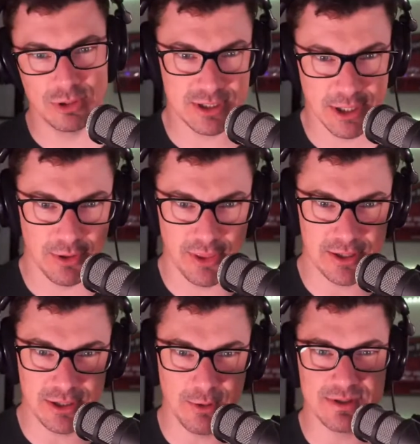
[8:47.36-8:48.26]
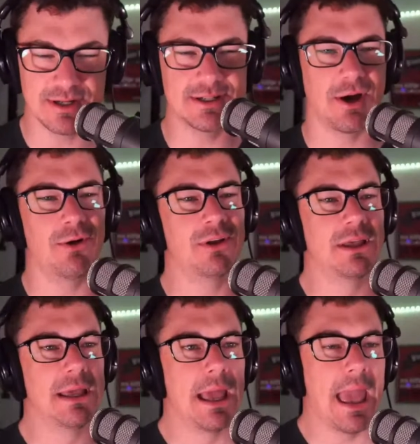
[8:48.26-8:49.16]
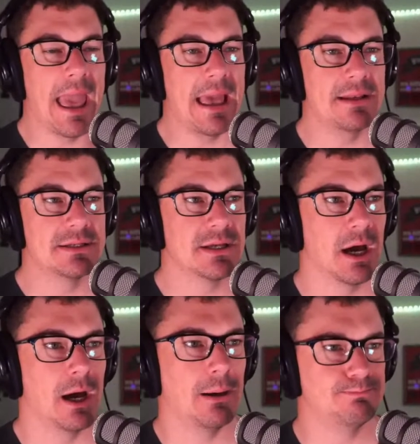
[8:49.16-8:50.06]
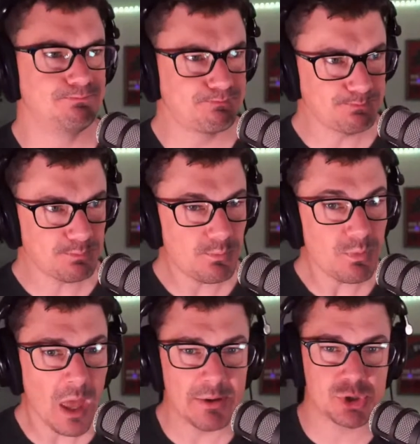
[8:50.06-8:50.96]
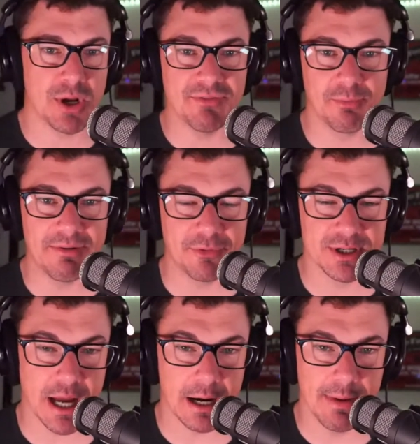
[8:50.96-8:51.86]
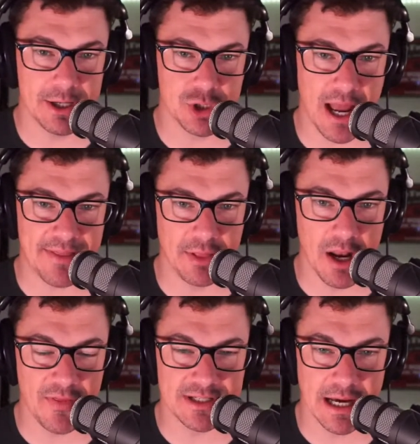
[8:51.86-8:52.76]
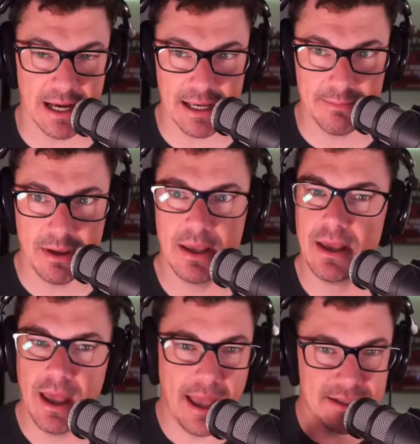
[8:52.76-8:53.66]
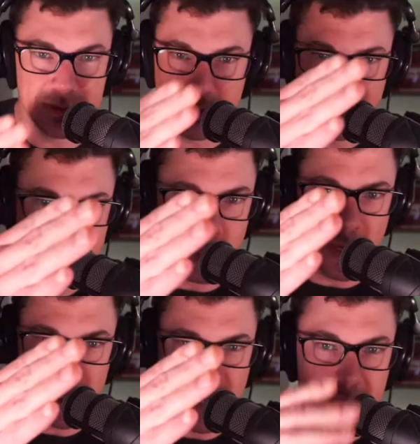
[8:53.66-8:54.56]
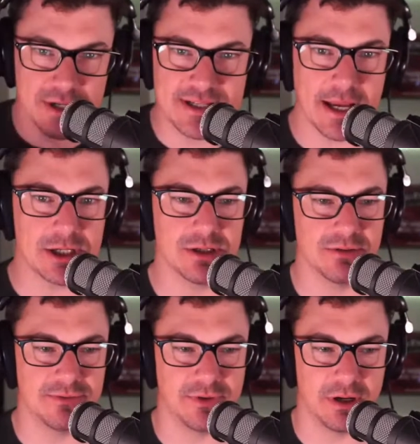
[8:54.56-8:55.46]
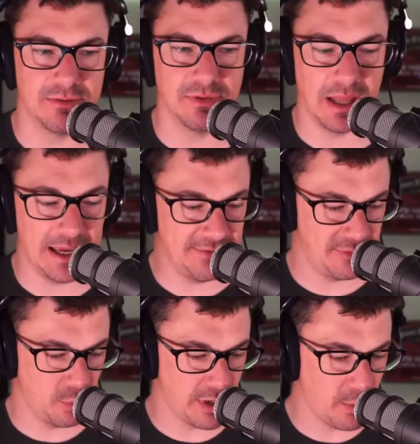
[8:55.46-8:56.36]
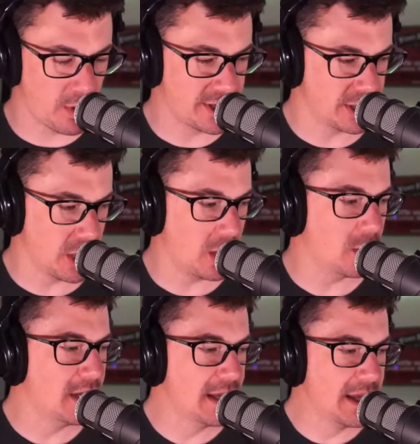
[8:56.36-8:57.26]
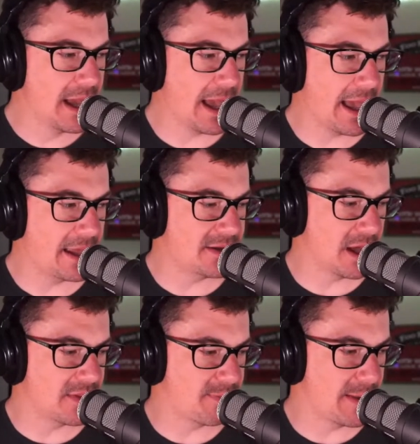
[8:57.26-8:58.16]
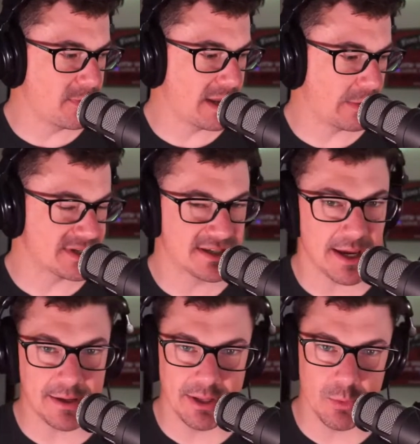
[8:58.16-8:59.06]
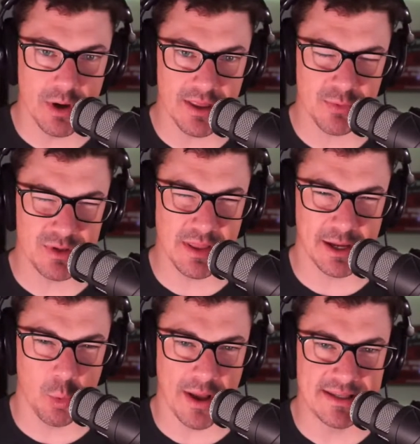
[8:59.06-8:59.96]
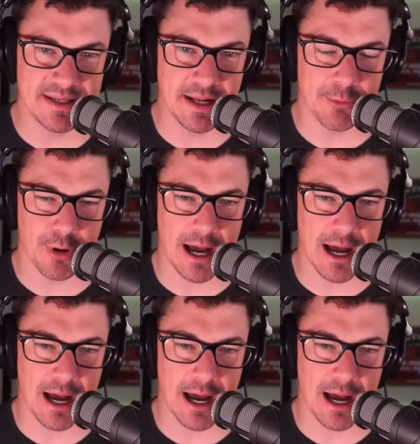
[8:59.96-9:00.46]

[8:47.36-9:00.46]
which is a good thing to do as an adult. And I was training for my first Ironman triathlon at the time, and sort of this weird intersection of life and where I wanted to go. And the people that I was cycling with, we did like a Wednesday night